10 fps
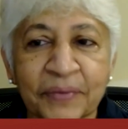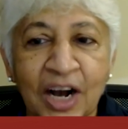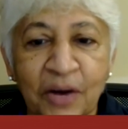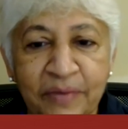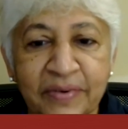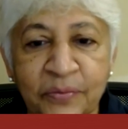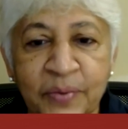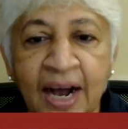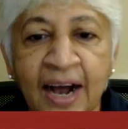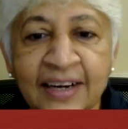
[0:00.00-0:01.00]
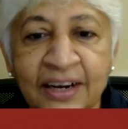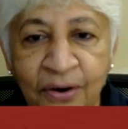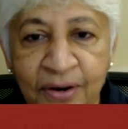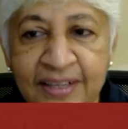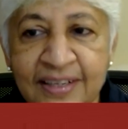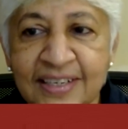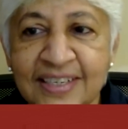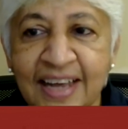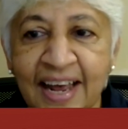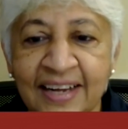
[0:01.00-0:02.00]
However, we are recording
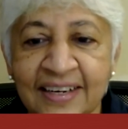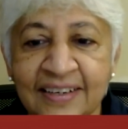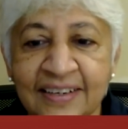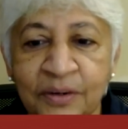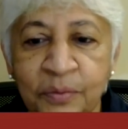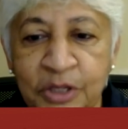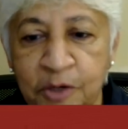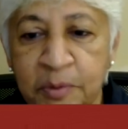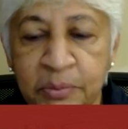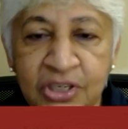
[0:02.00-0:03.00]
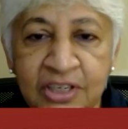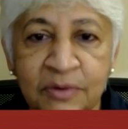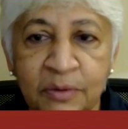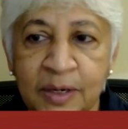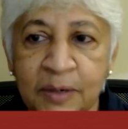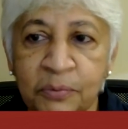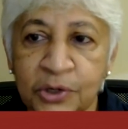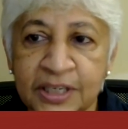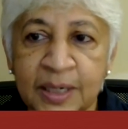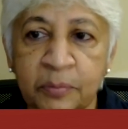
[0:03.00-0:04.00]
this, and with your permission, we will put
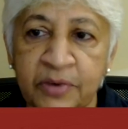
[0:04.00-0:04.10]
it up.